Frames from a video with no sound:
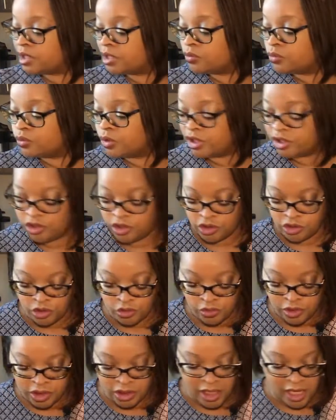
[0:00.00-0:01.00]
in which
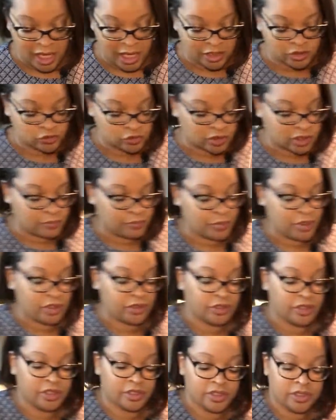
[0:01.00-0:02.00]
you can actually
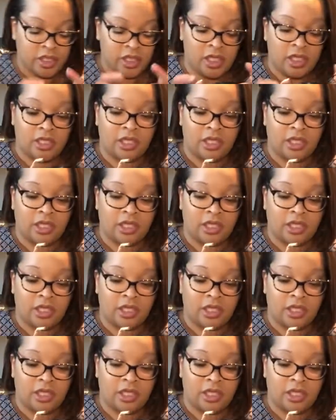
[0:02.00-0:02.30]
put this.